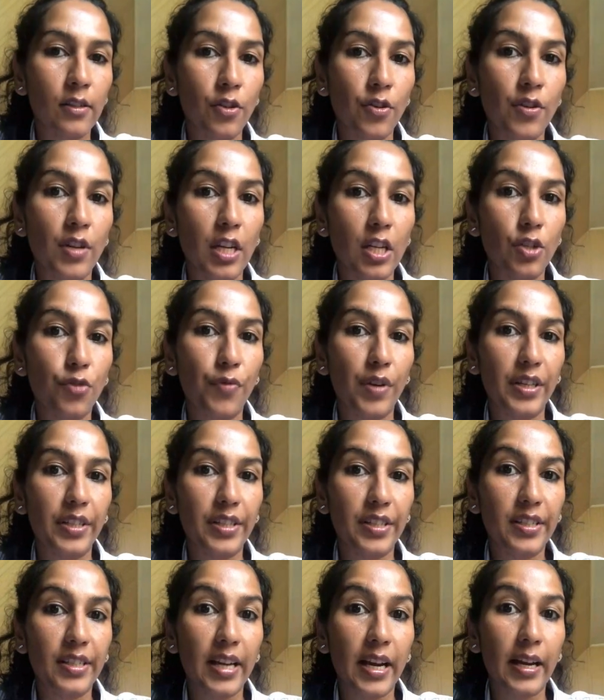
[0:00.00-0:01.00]
So you need to
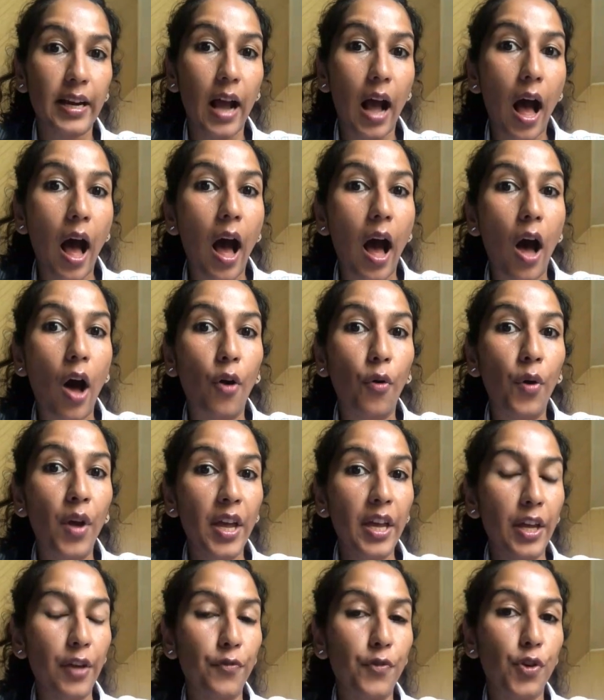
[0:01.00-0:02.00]
understand how,
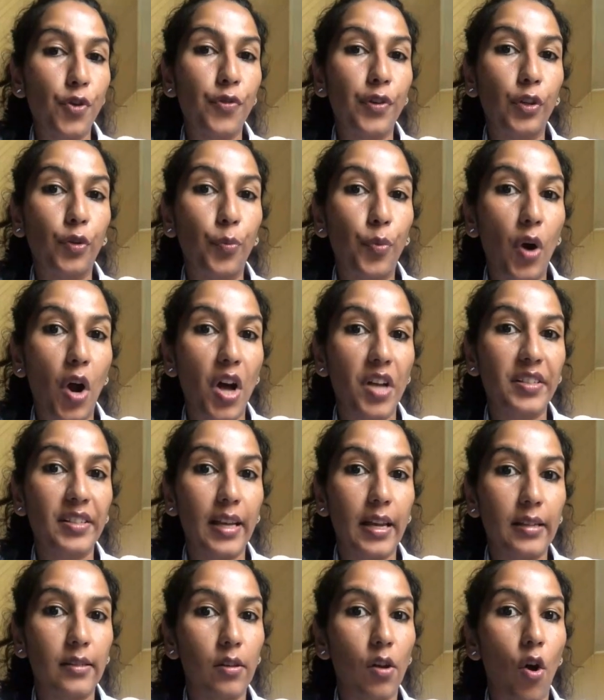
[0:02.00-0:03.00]
if you're in the
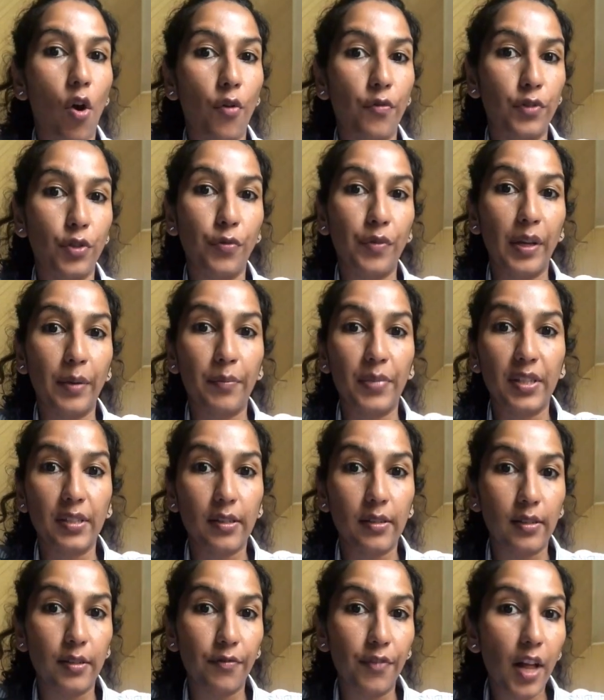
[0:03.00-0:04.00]
process of doing
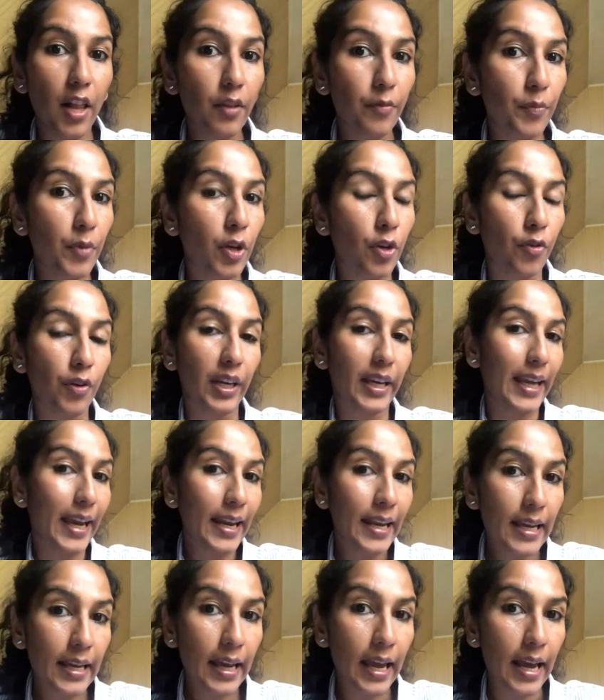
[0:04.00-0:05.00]
business development or
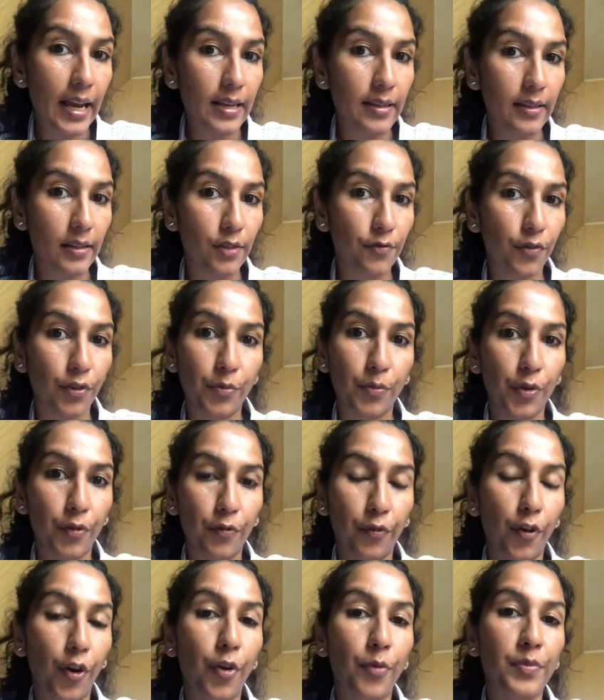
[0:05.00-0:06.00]
getting cases from your
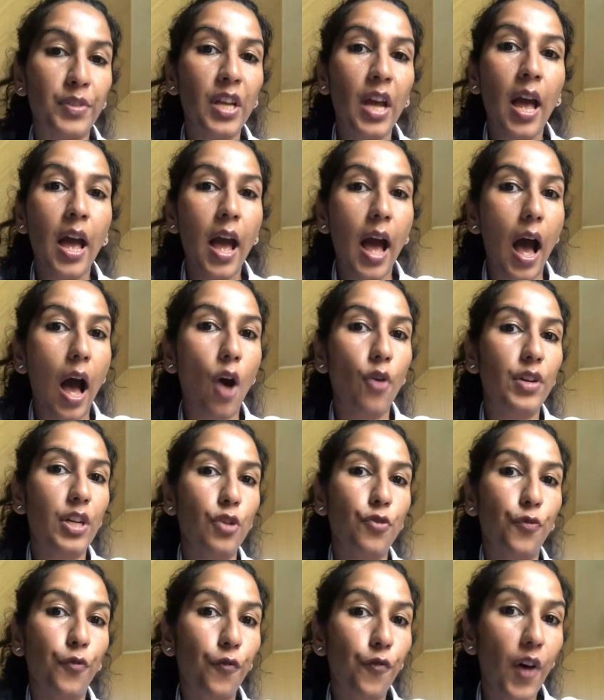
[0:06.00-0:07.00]
firms, how
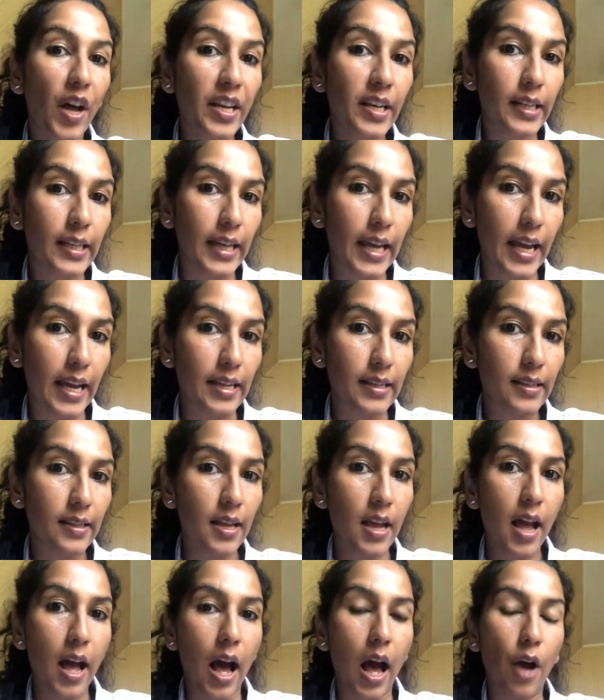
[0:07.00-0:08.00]
can you fund a case?
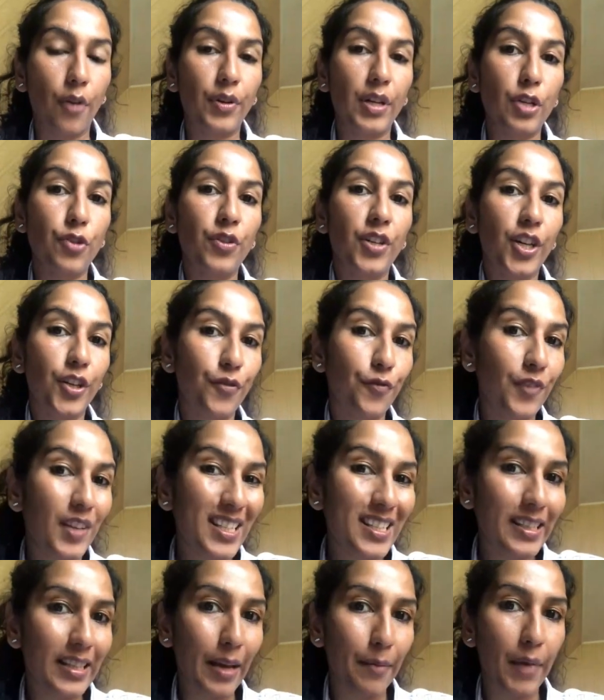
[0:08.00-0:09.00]
How can you
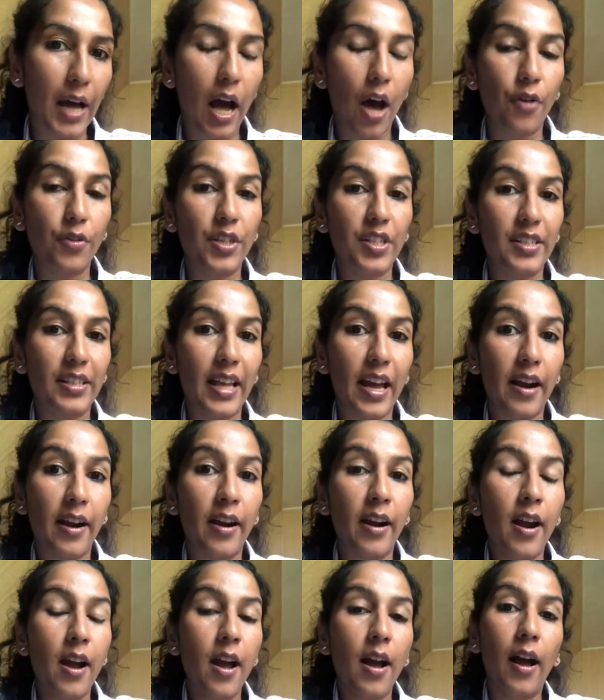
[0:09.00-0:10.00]
convince them? How does
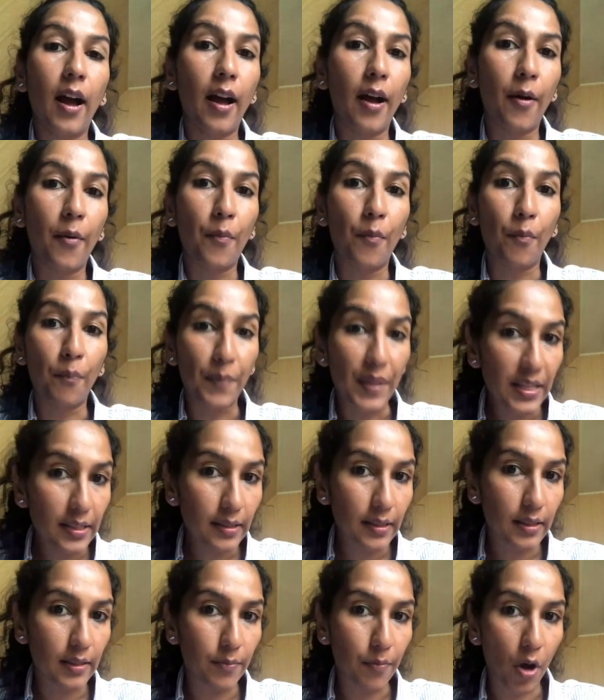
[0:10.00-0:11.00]
their
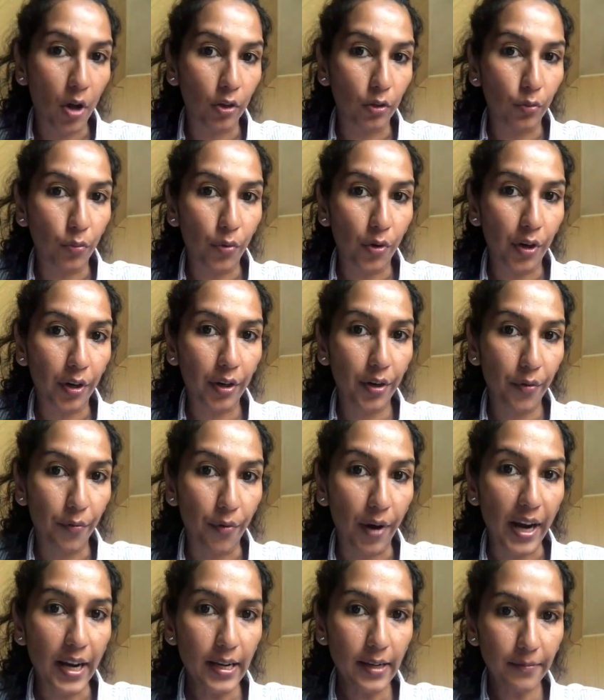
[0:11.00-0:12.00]
business model work,
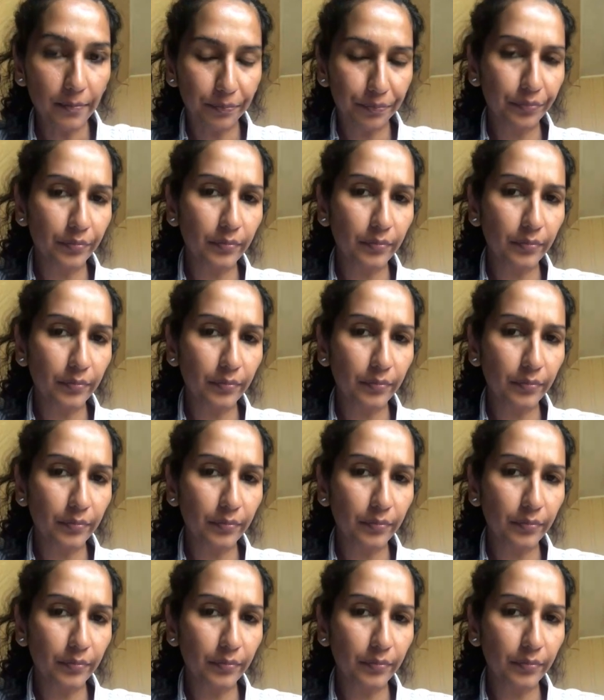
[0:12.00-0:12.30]
right?